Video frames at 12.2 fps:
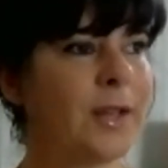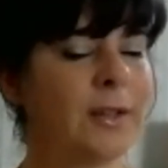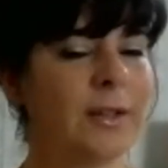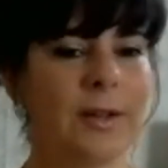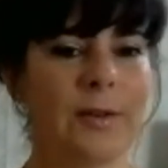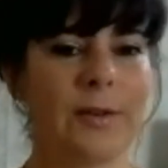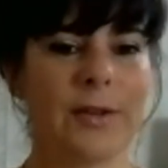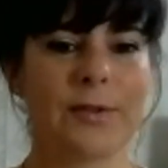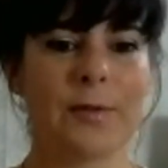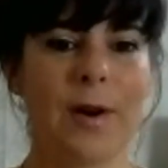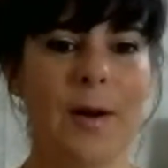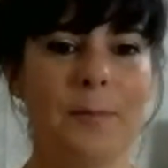
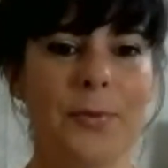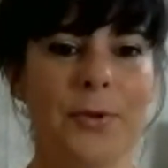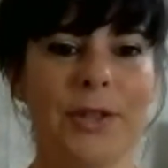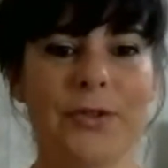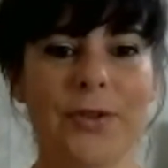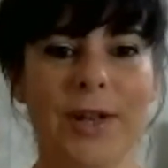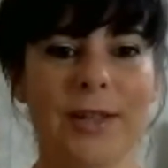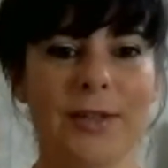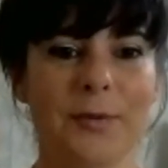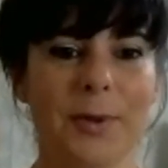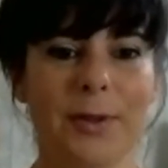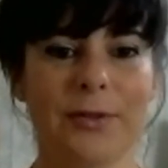those Grand Prix
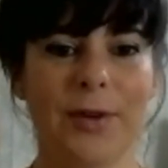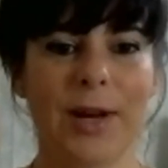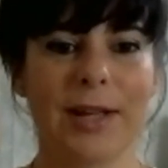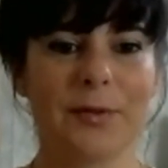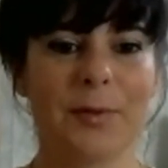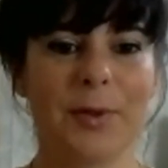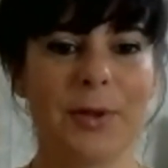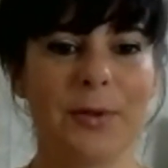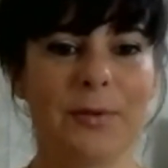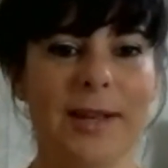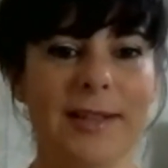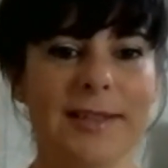tracks where you
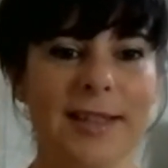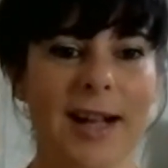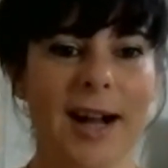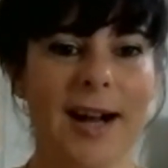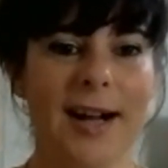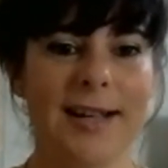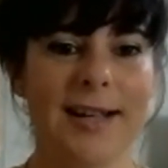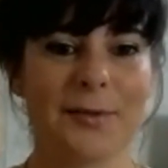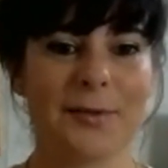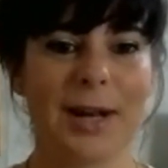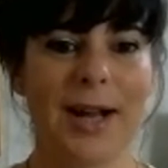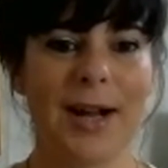race the cars
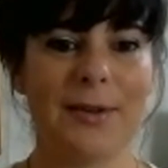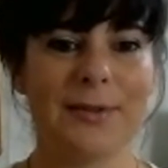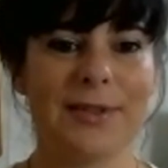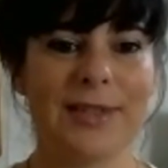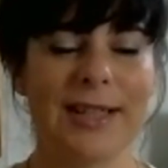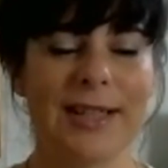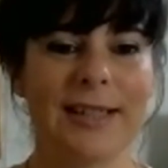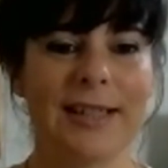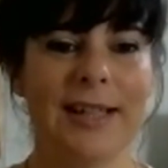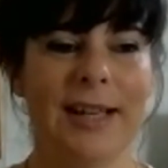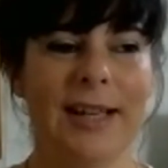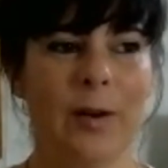around,
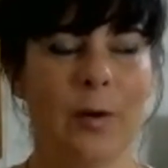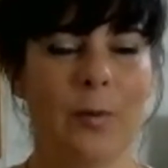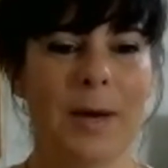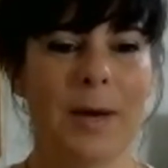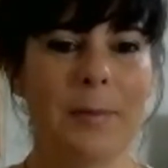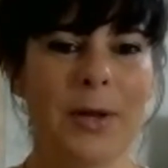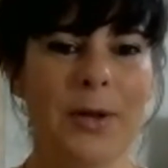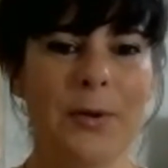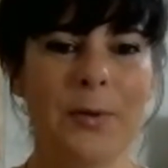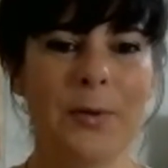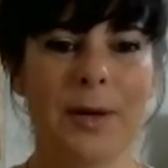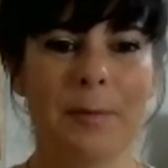or maybe
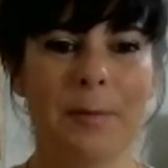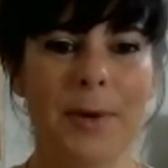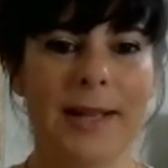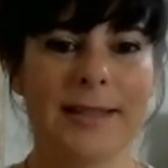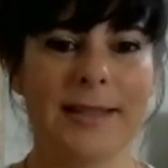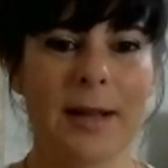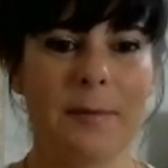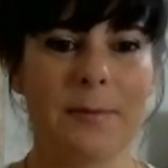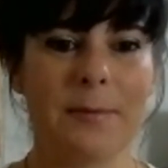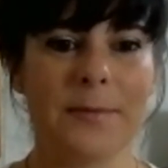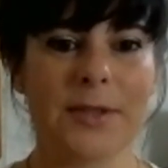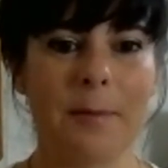you want to play
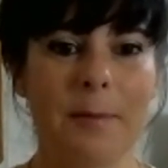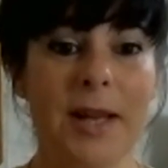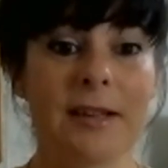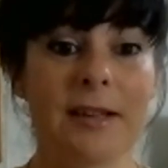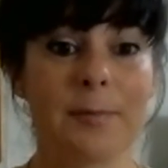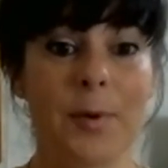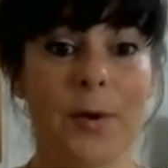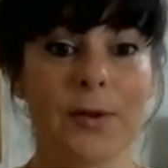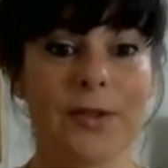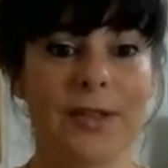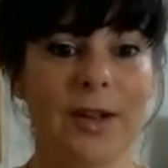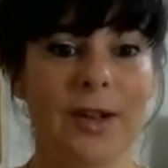some
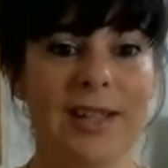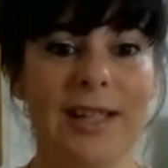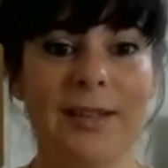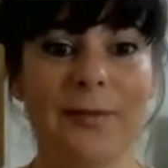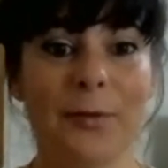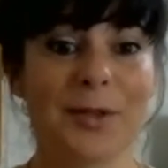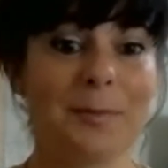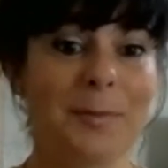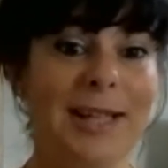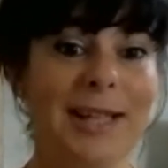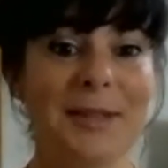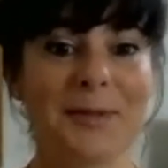Xbox, Need for
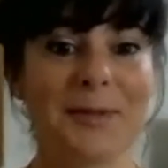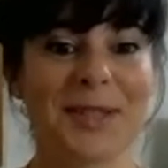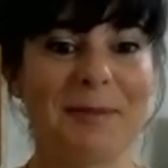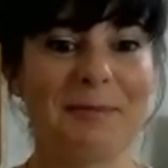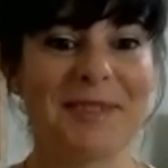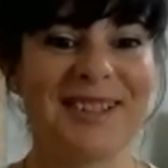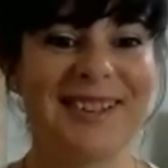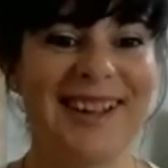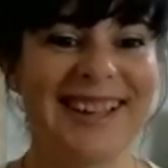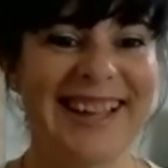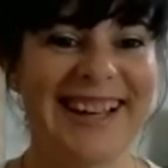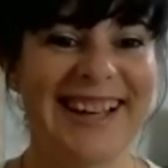Speed or something
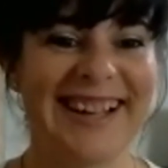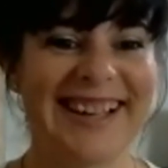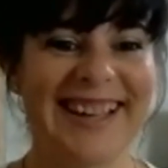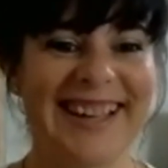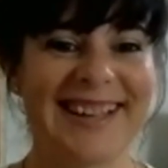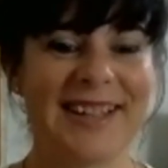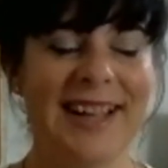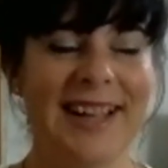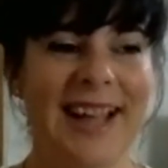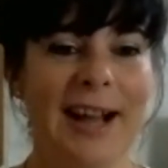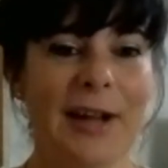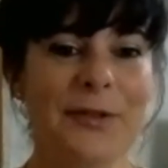like that.
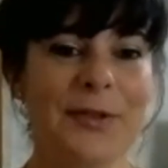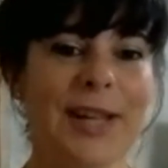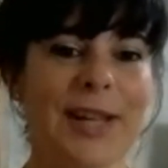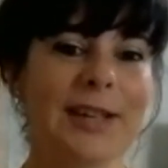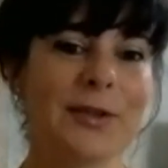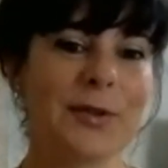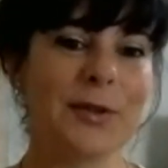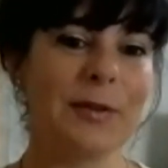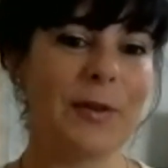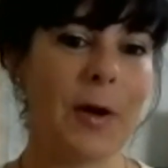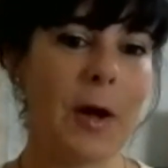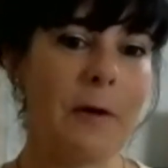I do get sort
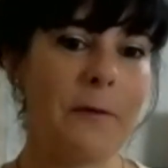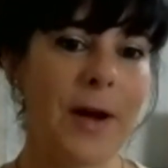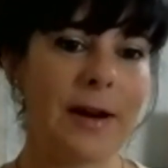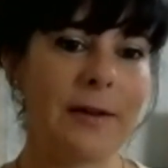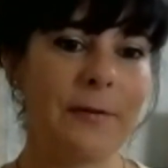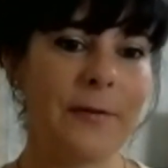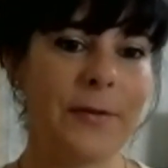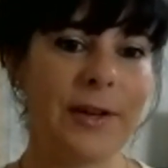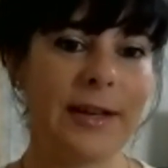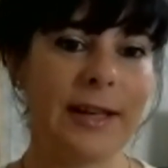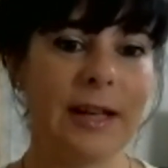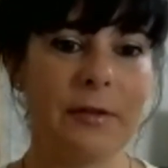of a fun
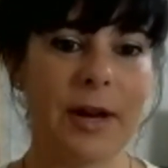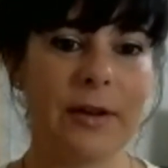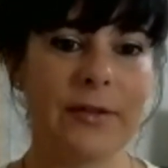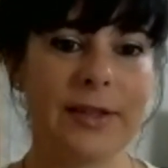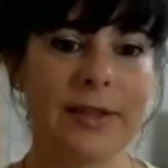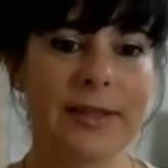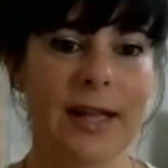feeling around it.